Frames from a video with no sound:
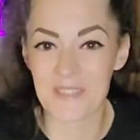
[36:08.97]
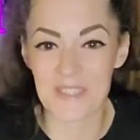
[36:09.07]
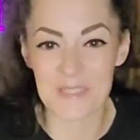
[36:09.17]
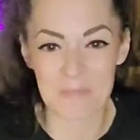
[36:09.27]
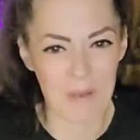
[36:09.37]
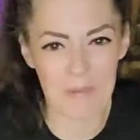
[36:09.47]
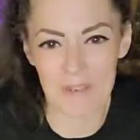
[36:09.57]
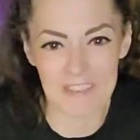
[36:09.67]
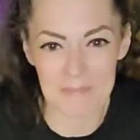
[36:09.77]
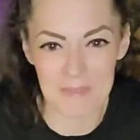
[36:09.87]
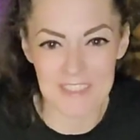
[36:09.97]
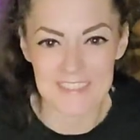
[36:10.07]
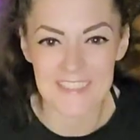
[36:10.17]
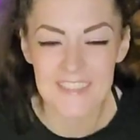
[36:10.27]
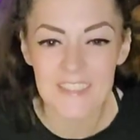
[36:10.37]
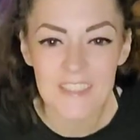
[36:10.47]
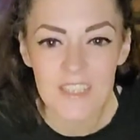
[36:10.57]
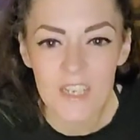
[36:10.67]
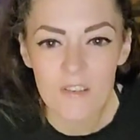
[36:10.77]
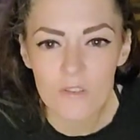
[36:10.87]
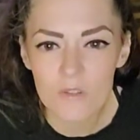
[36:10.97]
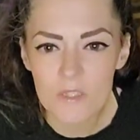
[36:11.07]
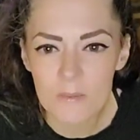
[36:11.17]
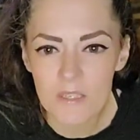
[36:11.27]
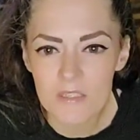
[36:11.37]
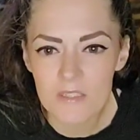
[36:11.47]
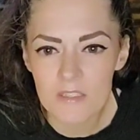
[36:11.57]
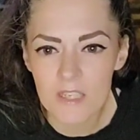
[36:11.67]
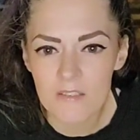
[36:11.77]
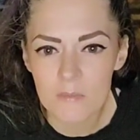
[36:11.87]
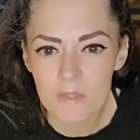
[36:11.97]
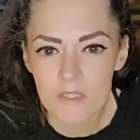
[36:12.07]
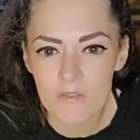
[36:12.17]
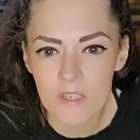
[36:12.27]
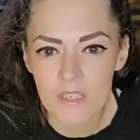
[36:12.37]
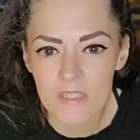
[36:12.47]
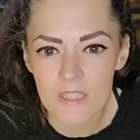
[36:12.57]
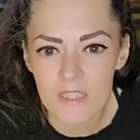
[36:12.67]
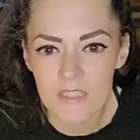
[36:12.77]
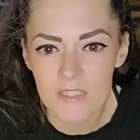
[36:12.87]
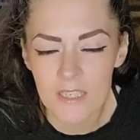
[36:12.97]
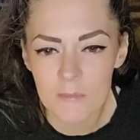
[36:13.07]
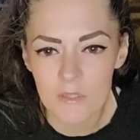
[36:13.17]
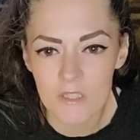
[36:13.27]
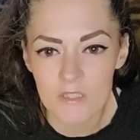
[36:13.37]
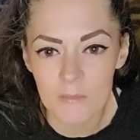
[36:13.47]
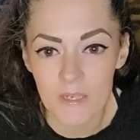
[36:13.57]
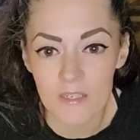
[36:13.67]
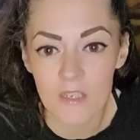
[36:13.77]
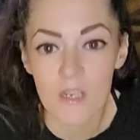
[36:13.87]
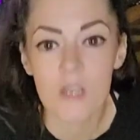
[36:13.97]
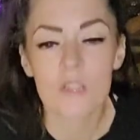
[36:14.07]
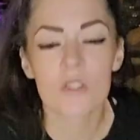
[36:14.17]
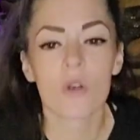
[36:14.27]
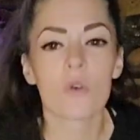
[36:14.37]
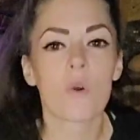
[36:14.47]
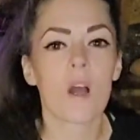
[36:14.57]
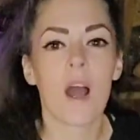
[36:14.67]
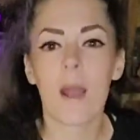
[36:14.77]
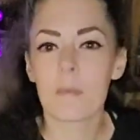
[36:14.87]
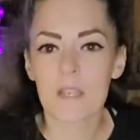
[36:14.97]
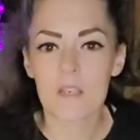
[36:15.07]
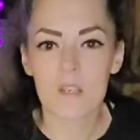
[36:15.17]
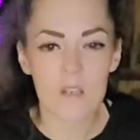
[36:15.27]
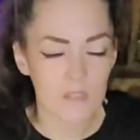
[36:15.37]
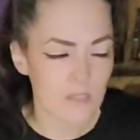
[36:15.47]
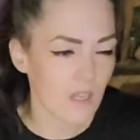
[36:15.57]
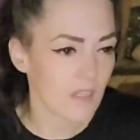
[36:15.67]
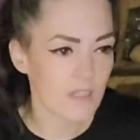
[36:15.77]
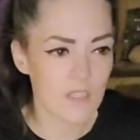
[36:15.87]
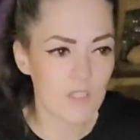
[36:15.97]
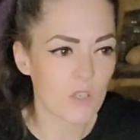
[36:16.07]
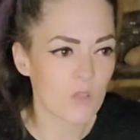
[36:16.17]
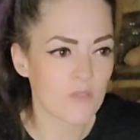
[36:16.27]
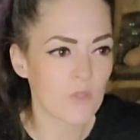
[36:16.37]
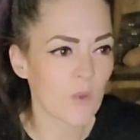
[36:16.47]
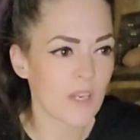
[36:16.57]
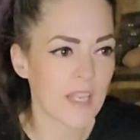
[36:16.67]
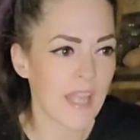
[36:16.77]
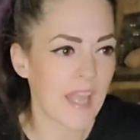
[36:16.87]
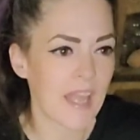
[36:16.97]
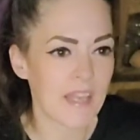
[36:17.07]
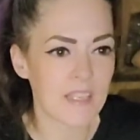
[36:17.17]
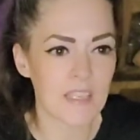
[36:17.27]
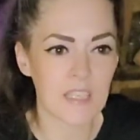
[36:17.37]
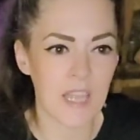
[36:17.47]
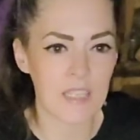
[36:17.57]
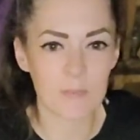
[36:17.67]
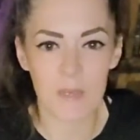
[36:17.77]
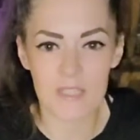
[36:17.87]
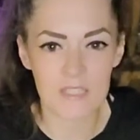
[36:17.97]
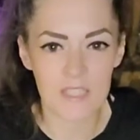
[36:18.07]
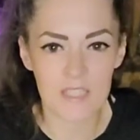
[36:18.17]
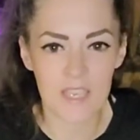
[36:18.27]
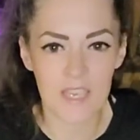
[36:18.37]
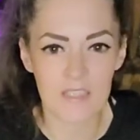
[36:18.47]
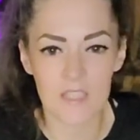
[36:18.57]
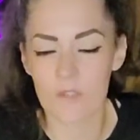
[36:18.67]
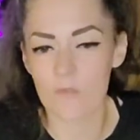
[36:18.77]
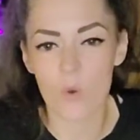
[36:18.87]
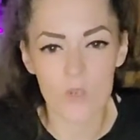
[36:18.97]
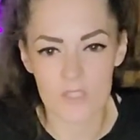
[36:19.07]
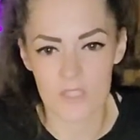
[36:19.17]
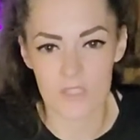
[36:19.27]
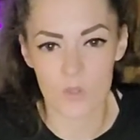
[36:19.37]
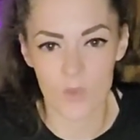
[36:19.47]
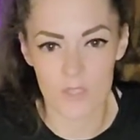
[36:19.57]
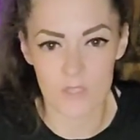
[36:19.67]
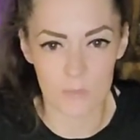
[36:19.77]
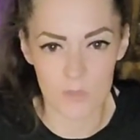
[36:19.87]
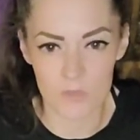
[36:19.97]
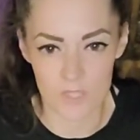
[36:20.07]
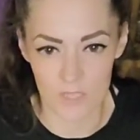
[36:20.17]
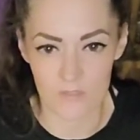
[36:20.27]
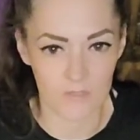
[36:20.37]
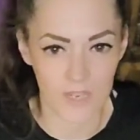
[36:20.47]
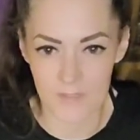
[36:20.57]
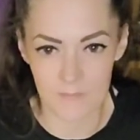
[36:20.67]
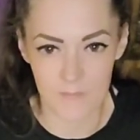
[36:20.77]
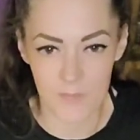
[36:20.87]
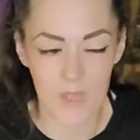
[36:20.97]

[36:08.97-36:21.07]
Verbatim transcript: doing spell work apparently. doing spells, does it have to be the right day and time or doesn't matter? So, I mean, you know, if you want to add in aspects like that, then of course it's going to boost it, right?